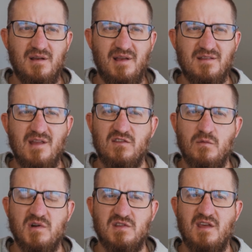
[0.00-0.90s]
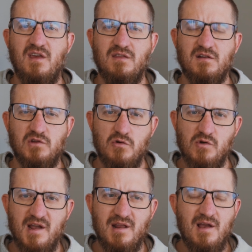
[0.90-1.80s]
like not so much that they think they're so
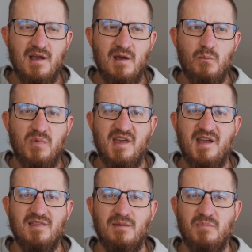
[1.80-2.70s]
great, but they,